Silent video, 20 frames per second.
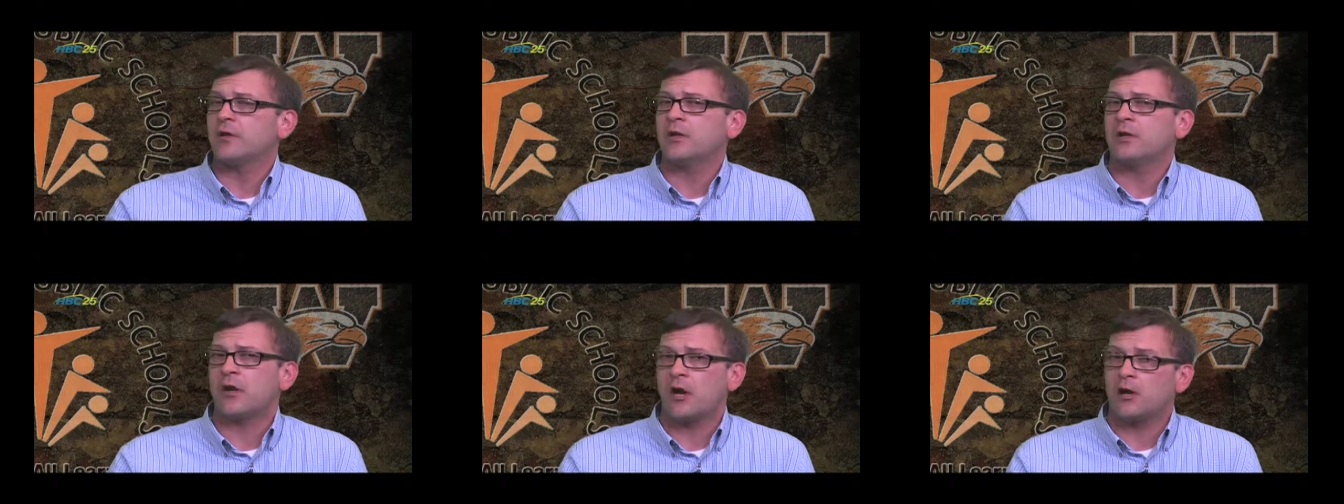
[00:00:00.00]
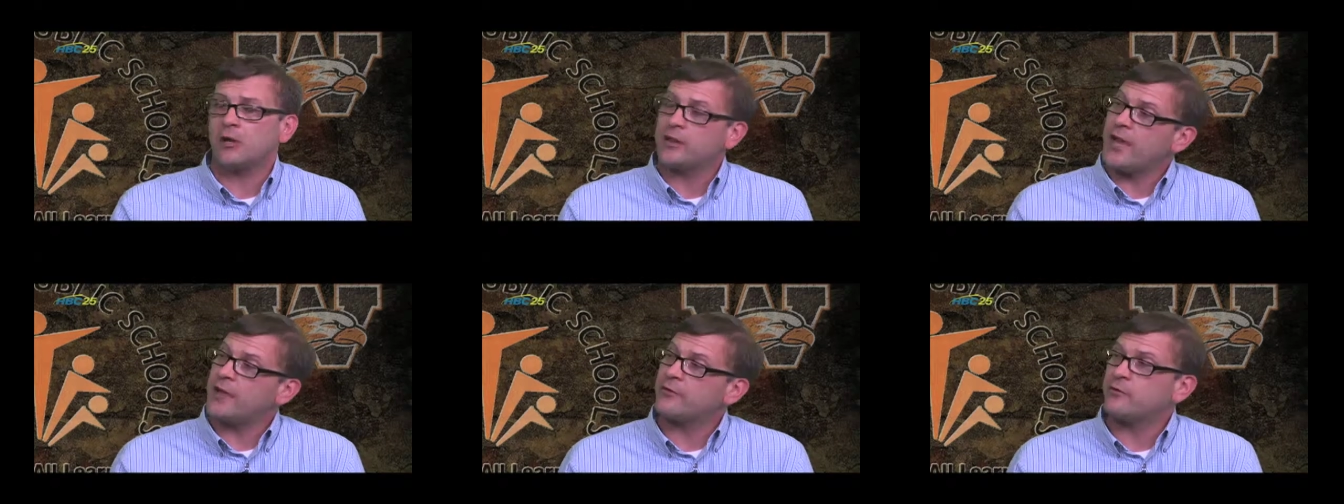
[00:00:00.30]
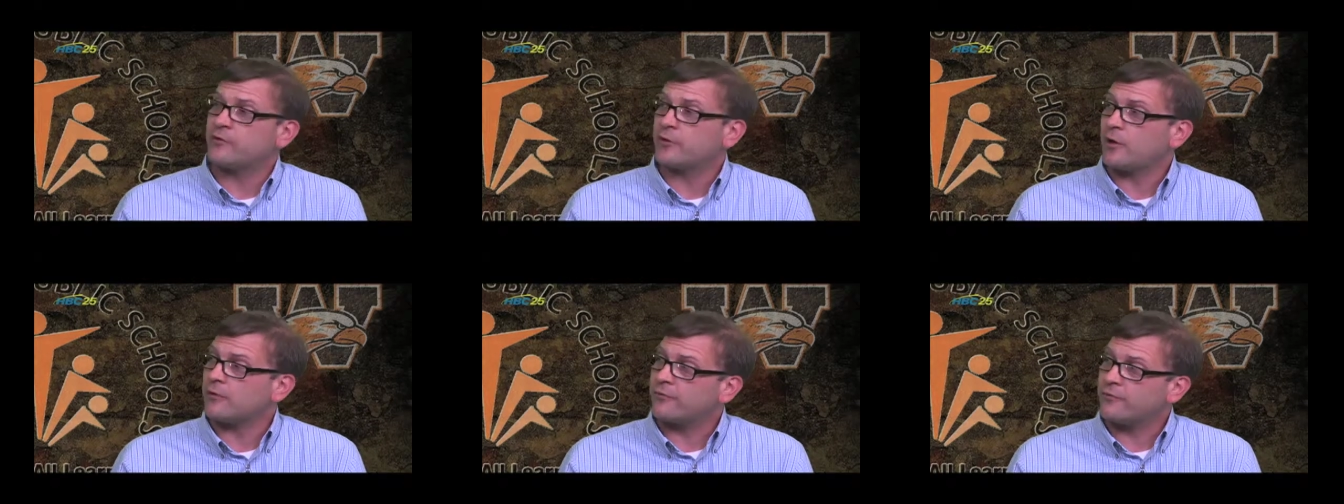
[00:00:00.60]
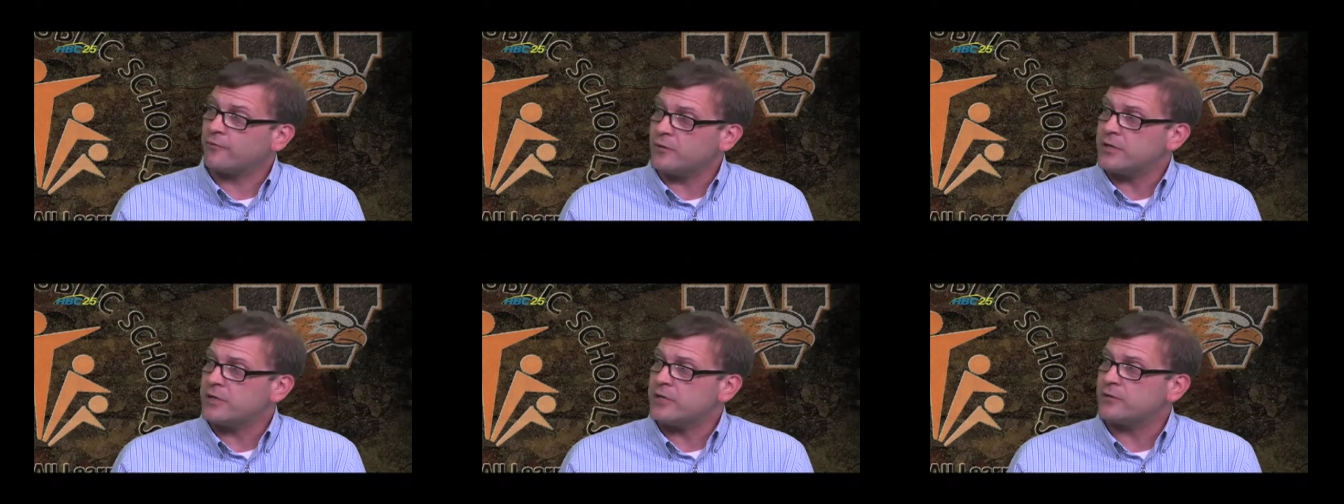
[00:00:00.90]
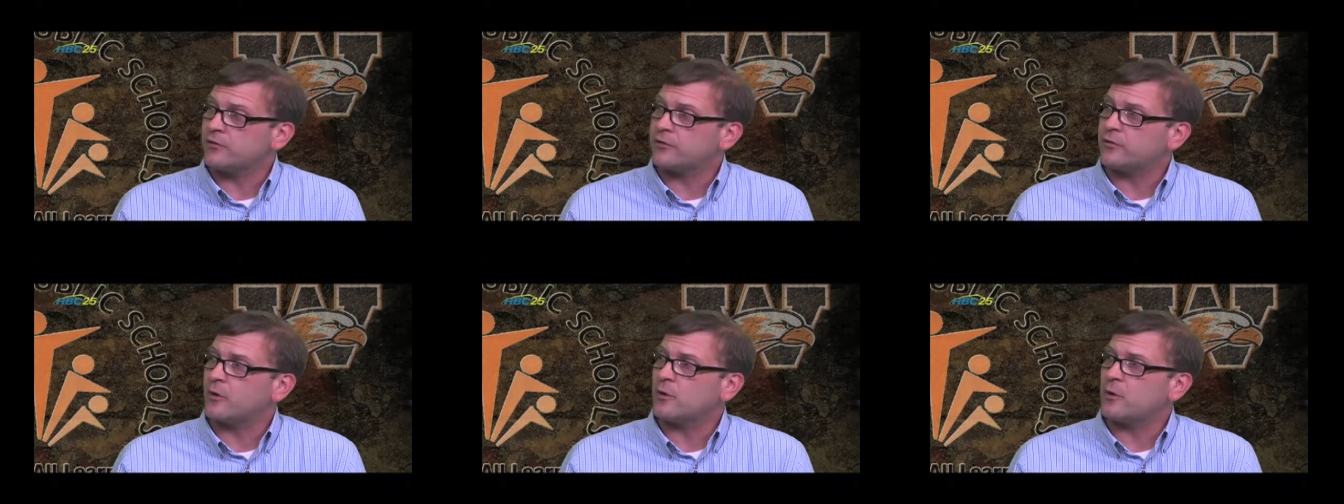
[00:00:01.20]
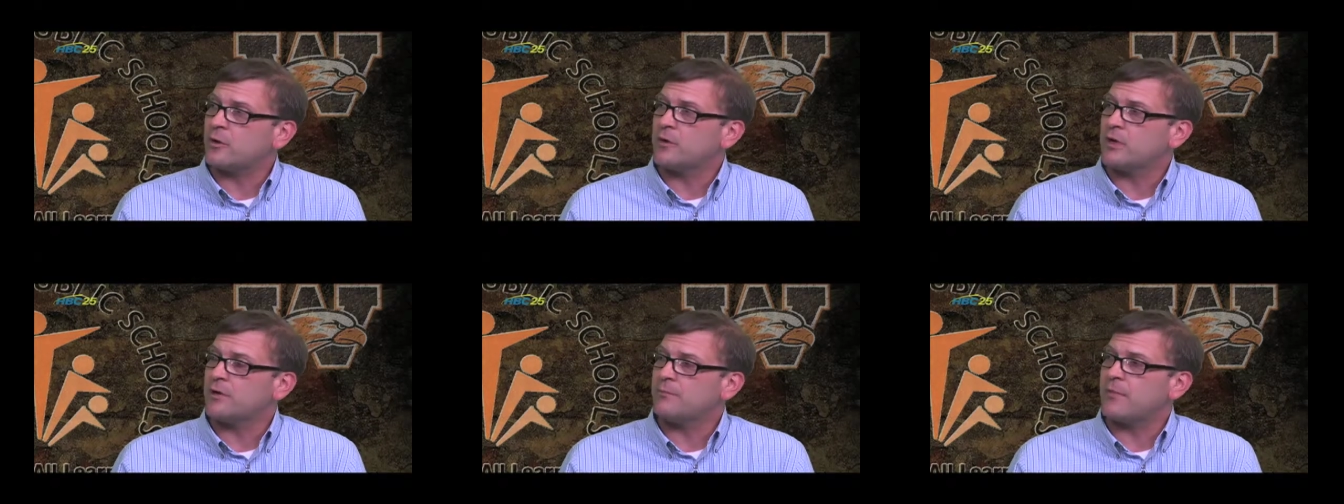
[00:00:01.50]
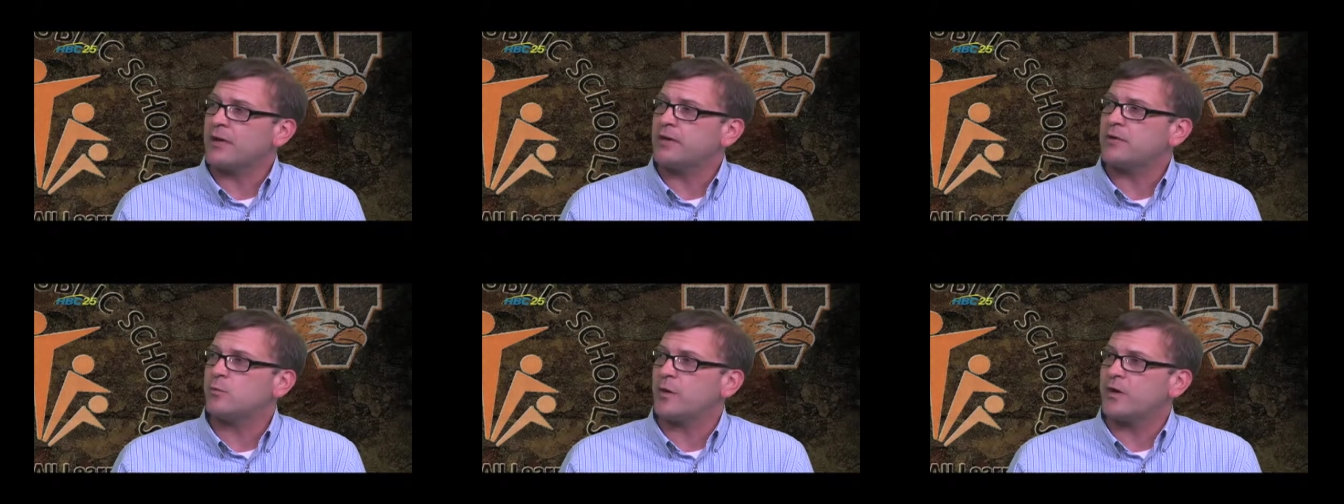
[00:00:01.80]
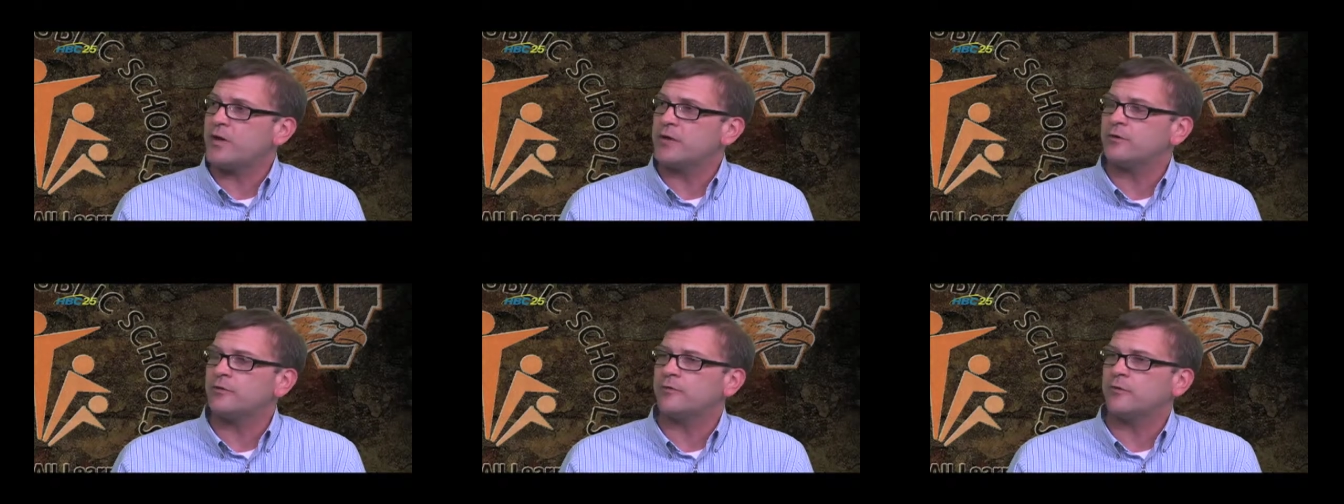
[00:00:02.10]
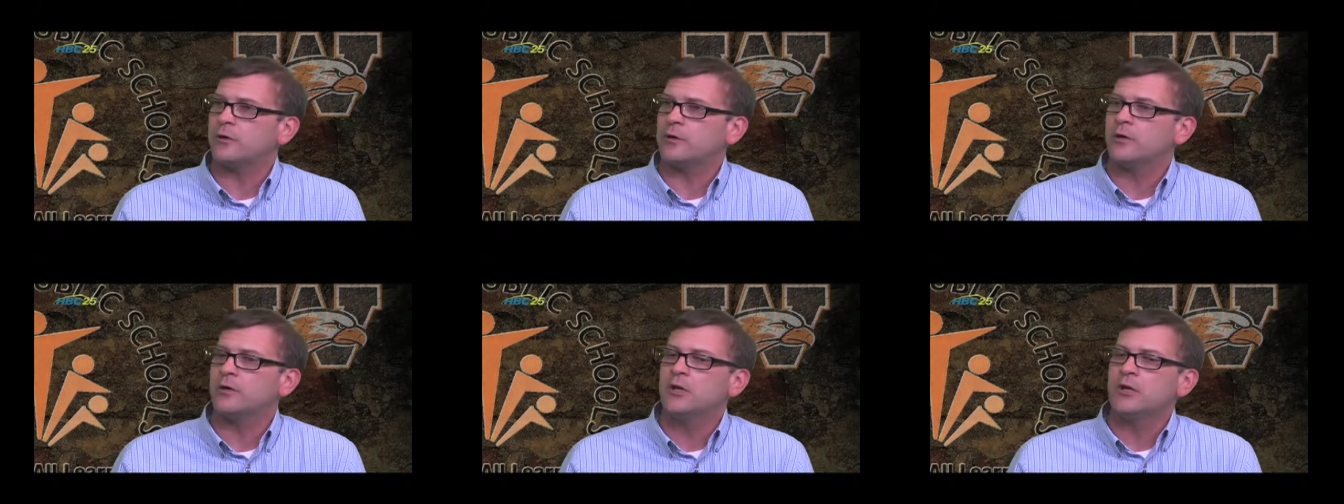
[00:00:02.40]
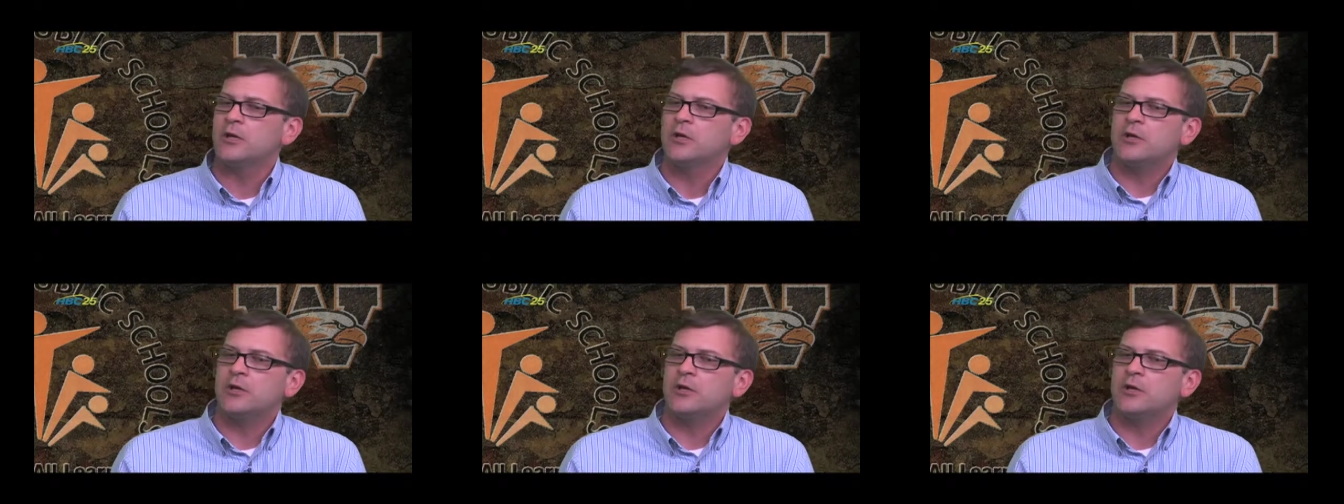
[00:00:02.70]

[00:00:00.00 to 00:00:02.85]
And our classes are free, so in, in many ways for